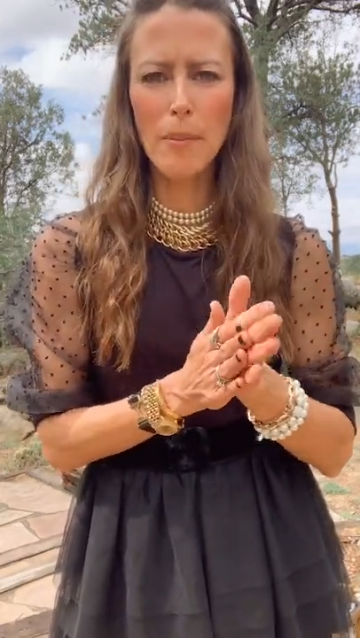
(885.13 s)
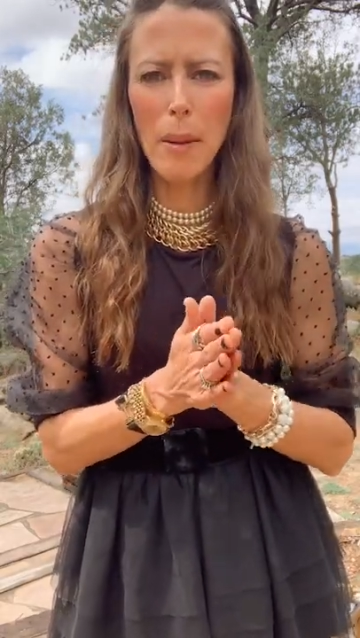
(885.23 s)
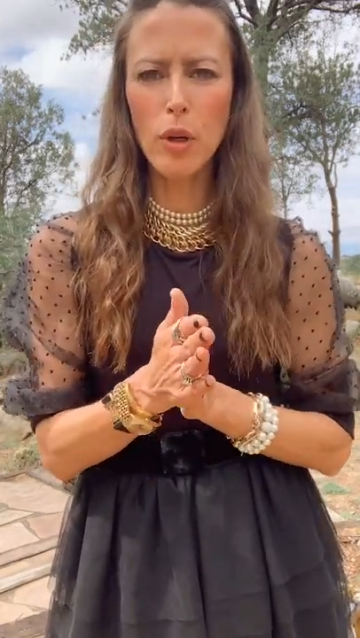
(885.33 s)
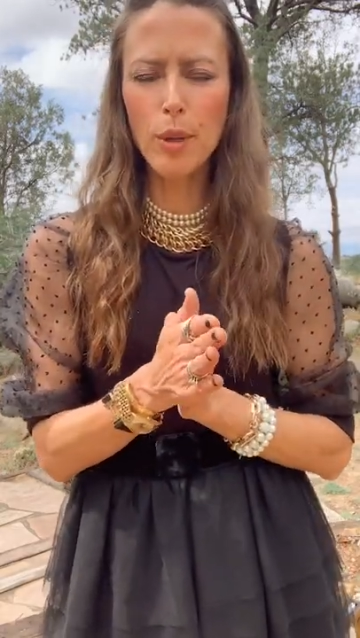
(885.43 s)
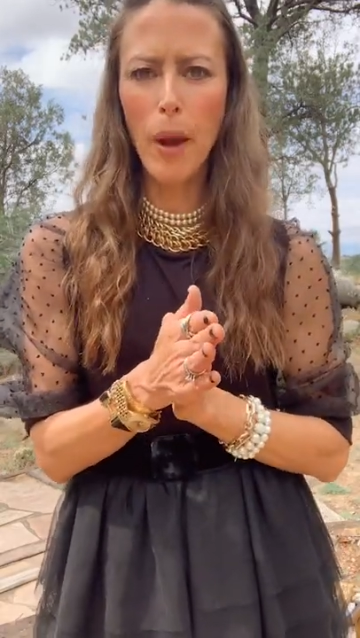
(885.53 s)
of my
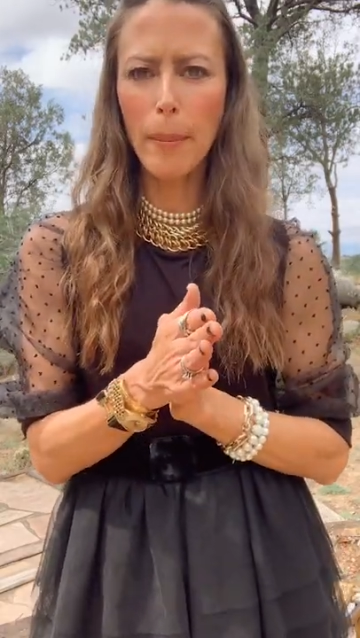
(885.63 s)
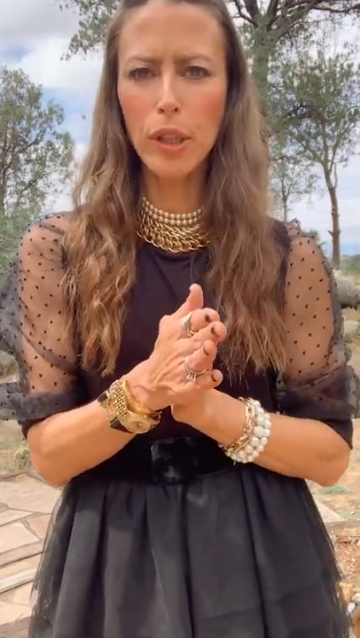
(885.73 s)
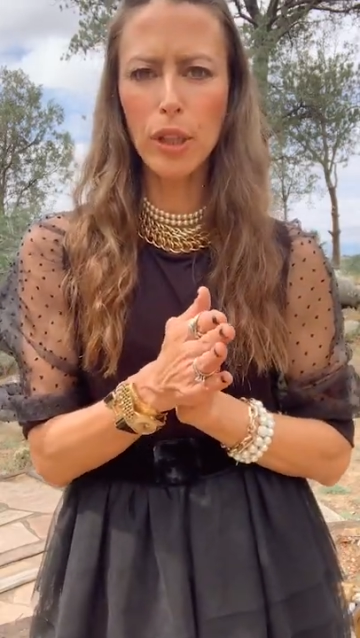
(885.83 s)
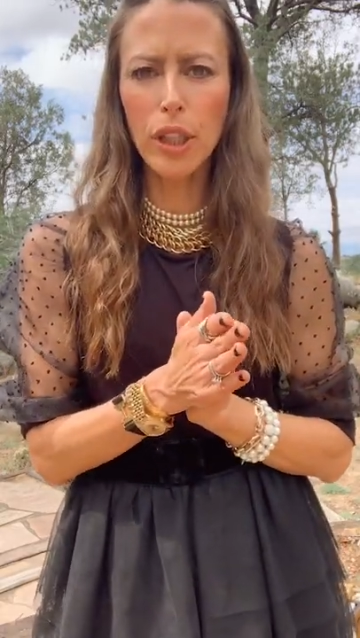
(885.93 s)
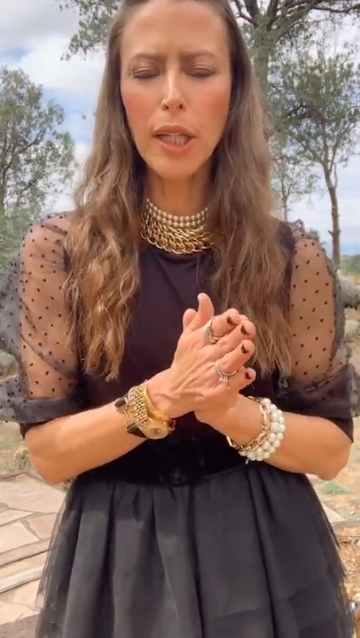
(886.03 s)
most
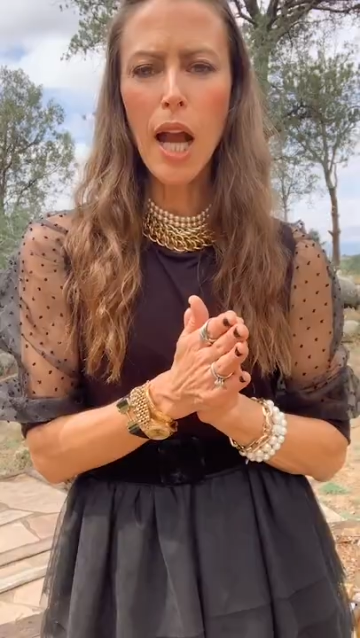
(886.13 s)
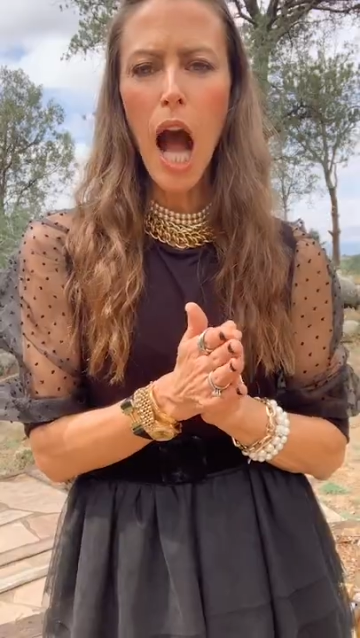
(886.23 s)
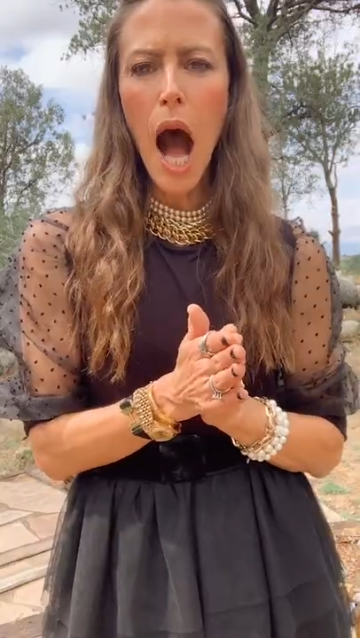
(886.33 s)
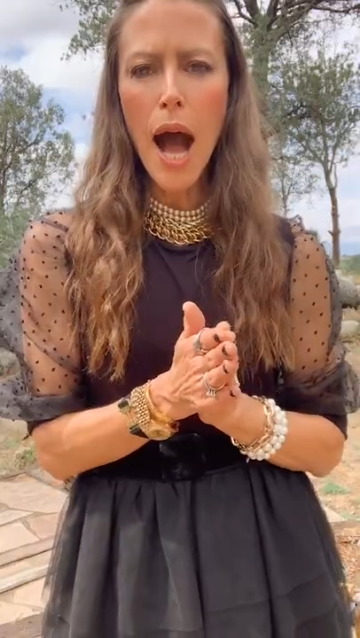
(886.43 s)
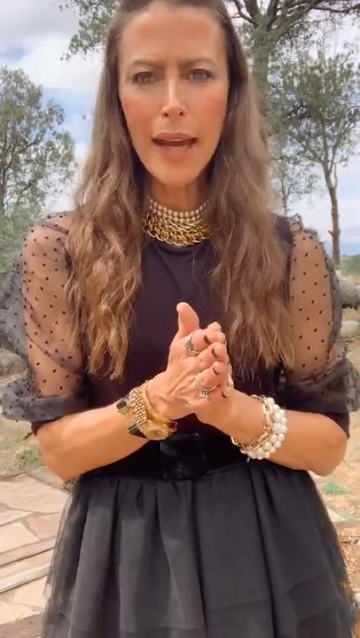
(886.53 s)
popular
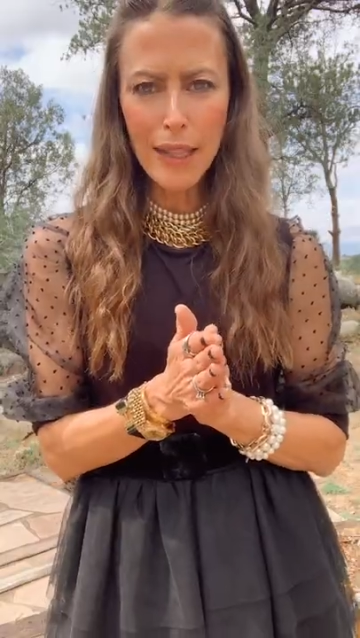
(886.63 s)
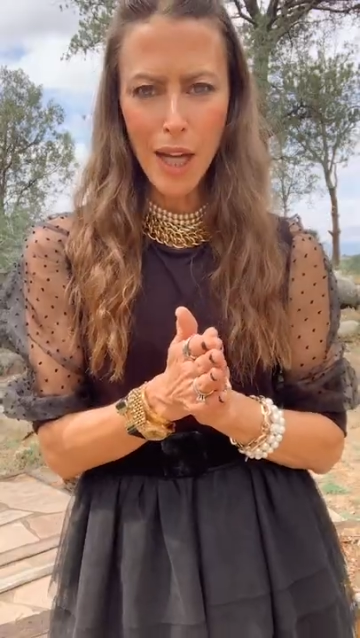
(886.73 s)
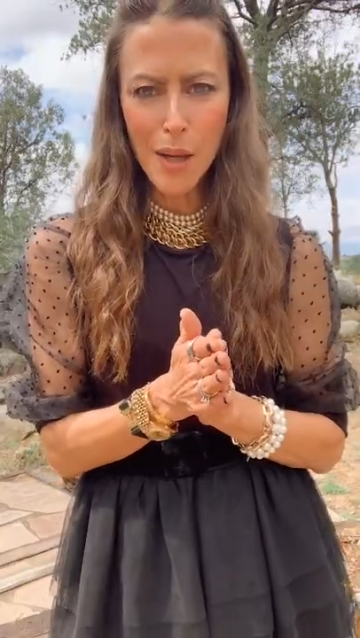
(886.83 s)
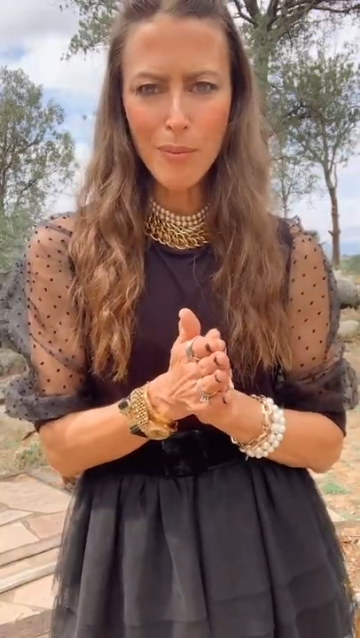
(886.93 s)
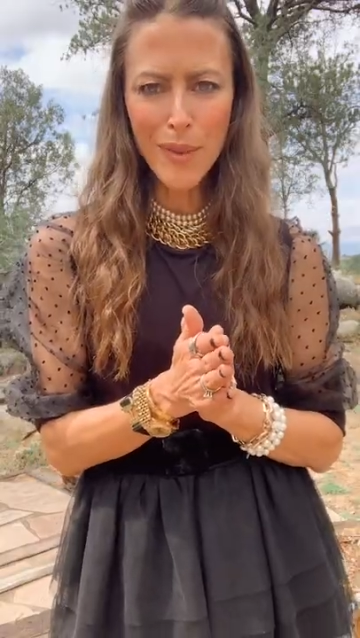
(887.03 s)

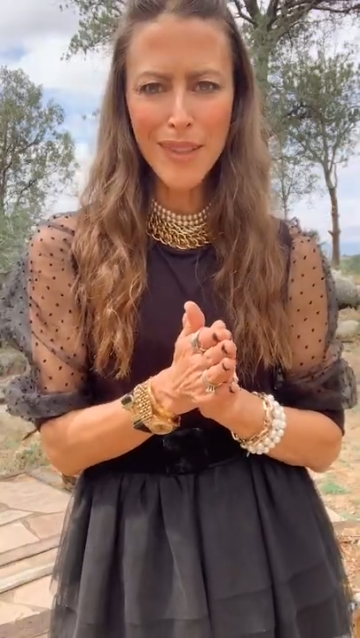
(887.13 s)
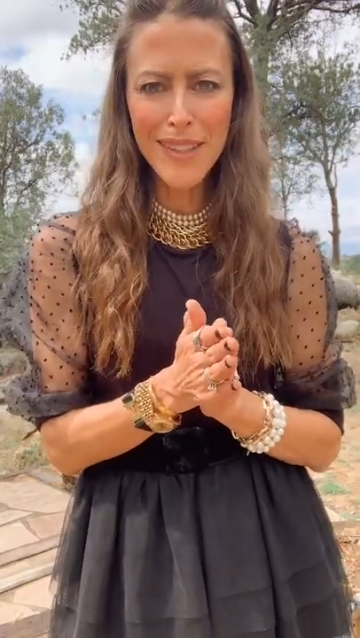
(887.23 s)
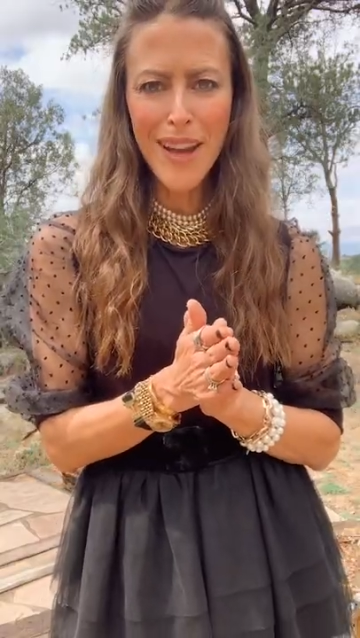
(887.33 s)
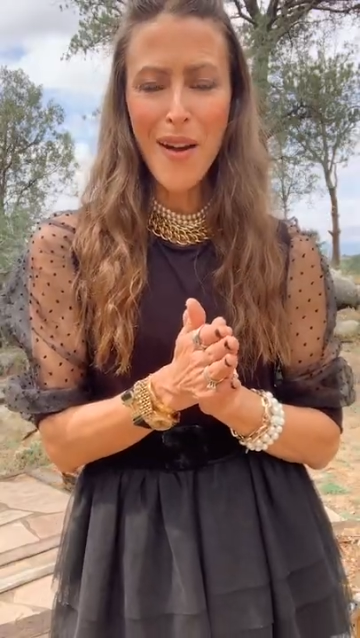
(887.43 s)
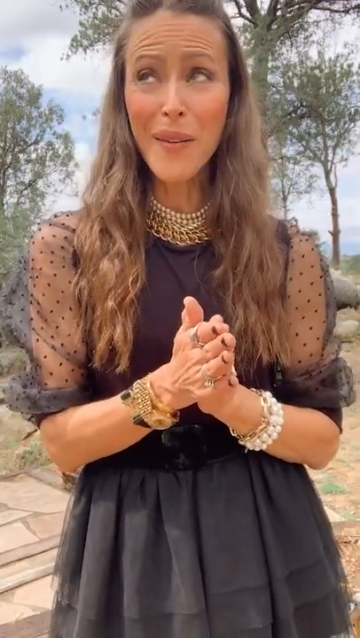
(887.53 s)
items.